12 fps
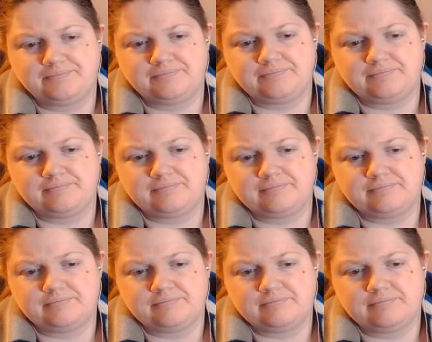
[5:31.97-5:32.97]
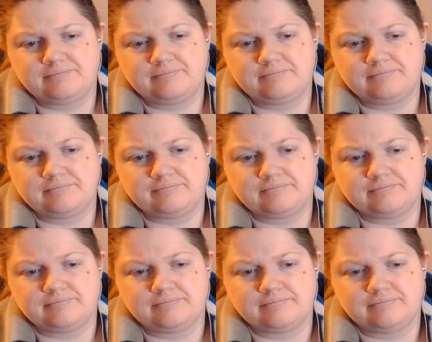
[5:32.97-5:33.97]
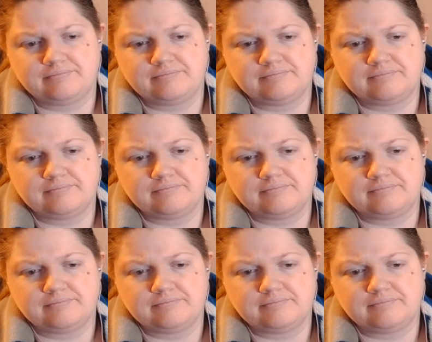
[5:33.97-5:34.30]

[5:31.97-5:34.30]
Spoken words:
[no speech]